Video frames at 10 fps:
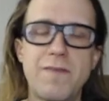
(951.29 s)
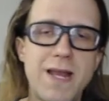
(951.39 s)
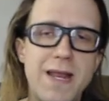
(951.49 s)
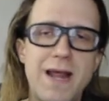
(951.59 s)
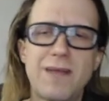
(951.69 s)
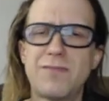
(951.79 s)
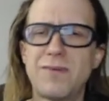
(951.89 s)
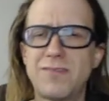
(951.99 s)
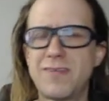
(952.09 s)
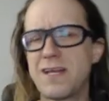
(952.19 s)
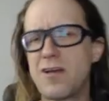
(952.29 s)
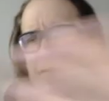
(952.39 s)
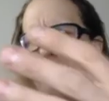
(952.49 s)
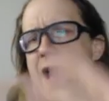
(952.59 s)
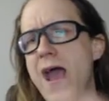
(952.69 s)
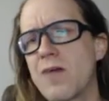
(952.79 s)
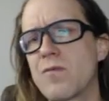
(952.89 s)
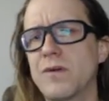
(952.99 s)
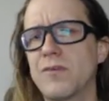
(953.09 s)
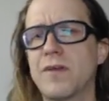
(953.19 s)
And not really say to go
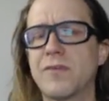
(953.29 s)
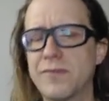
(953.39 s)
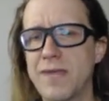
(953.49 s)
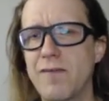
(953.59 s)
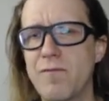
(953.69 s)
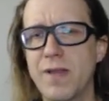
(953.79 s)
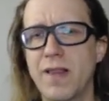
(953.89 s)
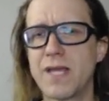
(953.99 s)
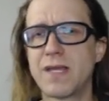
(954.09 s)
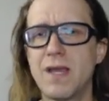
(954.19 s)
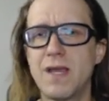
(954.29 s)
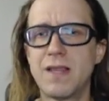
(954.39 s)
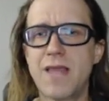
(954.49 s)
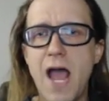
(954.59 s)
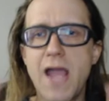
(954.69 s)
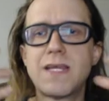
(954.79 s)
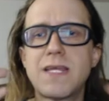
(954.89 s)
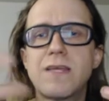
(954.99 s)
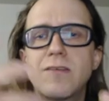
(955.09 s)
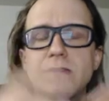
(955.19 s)
backwards on stuff, but like the
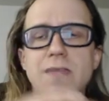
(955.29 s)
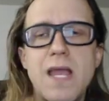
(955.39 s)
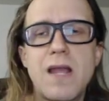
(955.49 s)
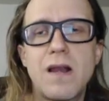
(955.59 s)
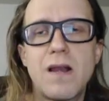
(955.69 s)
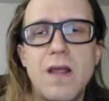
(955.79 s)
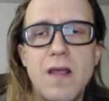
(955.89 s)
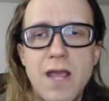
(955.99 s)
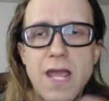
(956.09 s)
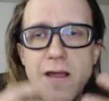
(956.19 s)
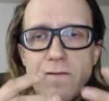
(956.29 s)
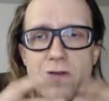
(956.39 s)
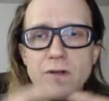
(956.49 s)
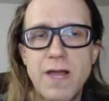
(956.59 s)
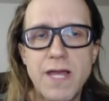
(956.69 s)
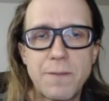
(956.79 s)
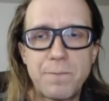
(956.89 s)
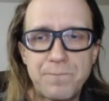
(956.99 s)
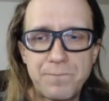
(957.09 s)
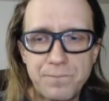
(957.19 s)
idea is there, and I feel like
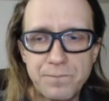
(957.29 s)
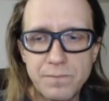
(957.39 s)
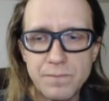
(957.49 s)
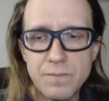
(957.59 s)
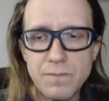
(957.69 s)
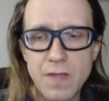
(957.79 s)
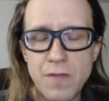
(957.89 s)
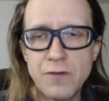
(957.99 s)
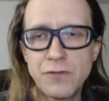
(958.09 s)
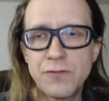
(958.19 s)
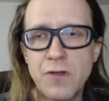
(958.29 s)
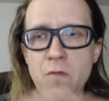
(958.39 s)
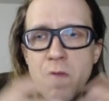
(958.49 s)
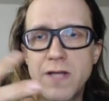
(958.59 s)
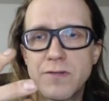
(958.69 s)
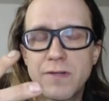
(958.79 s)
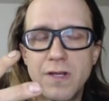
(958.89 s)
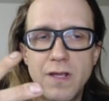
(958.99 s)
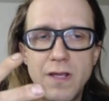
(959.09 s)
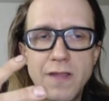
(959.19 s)
there's so much
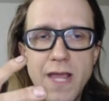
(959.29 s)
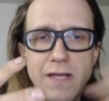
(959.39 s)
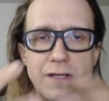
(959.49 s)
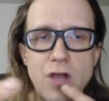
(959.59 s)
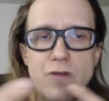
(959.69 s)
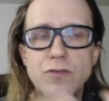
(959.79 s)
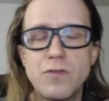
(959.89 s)
that can go to